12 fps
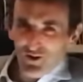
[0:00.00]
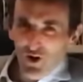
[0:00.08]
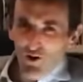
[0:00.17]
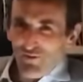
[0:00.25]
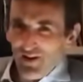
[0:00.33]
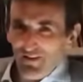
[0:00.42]

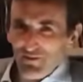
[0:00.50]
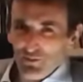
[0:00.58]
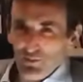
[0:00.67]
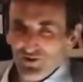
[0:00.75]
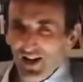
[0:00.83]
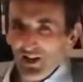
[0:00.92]
coffee lovers
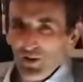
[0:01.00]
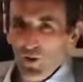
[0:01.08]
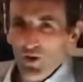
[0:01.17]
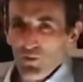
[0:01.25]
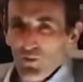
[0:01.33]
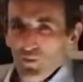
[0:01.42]
will tell you,
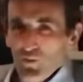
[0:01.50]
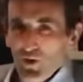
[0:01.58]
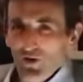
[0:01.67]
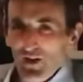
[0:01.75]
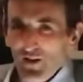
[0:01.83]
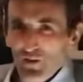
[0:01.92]

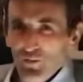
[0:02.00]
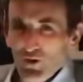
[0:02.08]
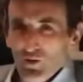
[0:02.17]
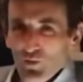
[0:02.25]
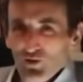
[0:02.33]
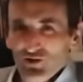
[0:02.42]
won't they, that
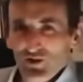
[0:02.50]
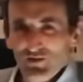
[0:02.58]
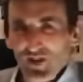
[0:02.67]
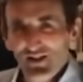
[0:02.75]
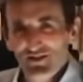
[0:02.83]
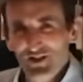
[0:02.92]
once you've
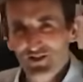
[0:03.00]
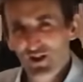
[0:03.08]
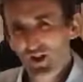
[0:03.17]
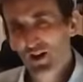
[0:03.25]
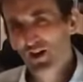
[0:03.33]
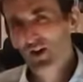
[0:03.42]
tasted
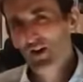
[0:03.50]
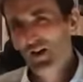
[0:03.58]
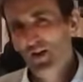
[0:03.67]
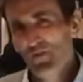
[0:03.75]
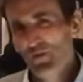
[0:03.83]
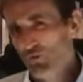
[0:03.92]
the
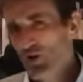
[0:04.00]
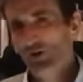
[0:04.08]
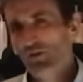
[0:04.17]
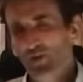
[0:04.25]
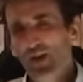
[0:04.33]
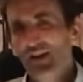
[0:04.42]
the real
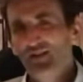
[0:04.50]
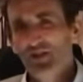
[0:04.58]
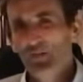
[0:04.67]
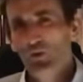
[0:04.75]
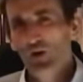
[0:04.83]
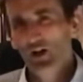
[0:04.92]
thing, as
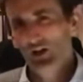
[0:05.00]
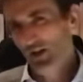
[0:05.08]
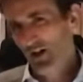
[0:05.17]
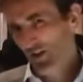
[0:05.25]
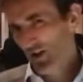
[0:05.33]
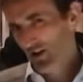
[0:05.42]
it were, you
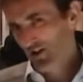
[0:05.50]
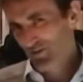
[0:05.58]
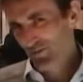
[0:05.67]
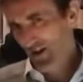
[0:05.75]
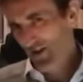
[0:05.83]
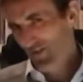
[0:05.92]
know, the kind
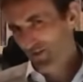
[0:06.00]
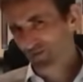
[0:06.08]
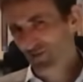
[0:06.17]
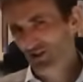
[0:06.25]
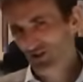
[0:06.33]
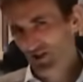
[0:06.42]
of uh, the
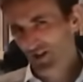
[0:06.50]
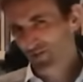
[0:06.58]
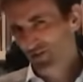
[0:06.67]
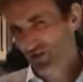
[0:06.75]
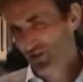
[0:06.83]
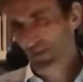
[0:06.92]
fresh stuff
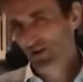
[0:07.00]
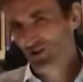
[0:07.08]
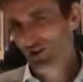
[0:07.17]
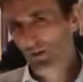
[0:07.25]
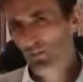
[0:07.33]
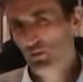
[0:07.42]
that's
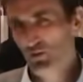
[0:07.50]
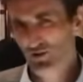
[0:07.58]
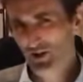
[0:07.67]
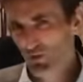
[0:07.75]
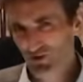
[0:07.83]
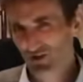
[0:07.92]
specially
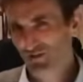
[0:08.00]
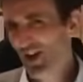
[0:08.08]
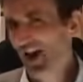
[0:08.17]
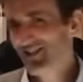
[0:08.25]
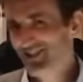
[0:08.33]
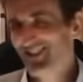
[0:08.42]
imported. Once you've
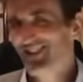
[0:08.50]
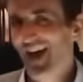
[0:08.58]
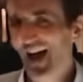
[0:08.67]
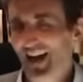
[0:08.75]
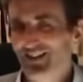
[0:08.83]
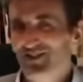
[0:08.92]
tasted
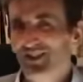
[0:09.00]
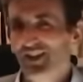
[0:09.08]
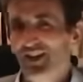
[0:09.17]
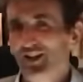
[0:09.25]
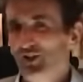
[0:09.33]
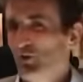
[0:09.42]
that,
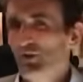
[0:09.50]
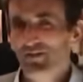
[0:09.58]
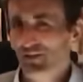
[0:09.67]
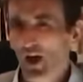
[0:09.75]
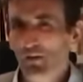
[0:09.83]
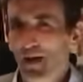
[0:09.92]
you'll
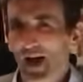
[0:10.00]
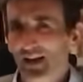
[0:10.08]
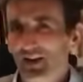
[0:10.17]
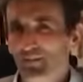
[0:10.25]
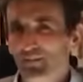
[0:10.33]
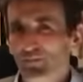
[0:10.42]
never go back.